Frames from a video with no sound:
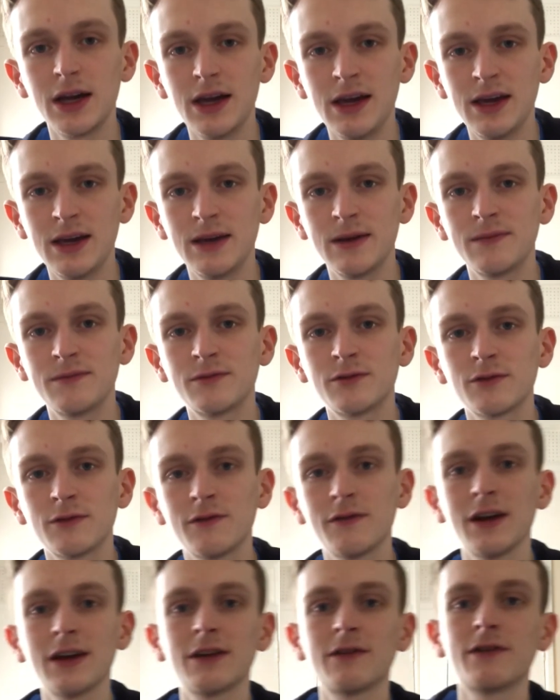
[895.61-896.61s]

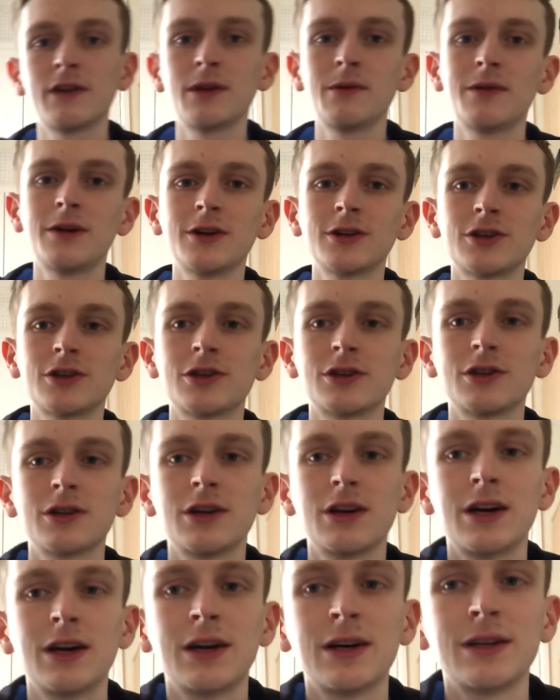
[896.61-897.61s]
So thank you very
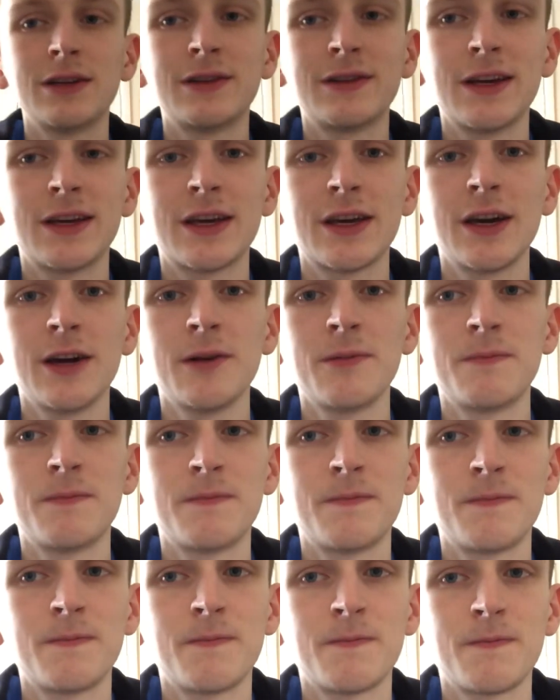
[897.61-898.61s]
much and take care.